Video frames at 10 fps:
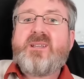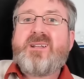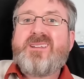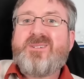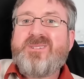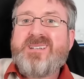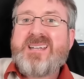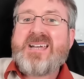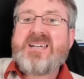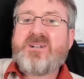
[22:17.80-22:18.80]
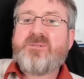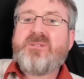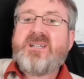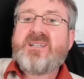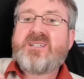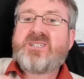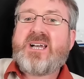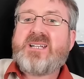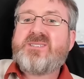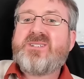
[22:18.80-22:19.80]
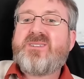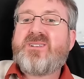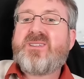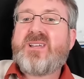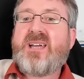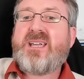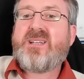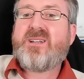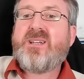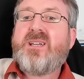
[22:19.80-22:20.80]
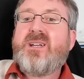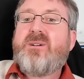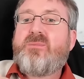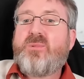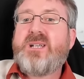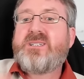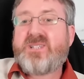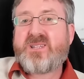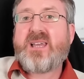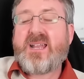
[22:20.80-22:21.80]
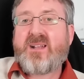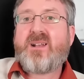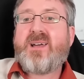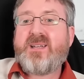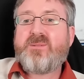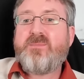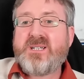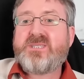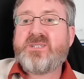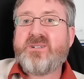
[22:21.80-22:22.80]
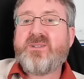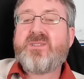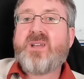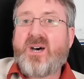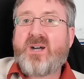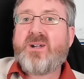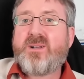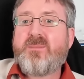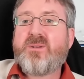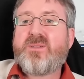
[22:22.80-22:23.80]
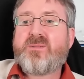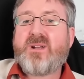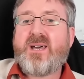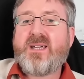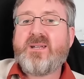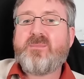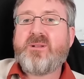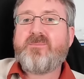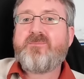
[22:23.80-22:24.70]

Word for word: So now the challenge is deciding which satellite missions are the most reliable.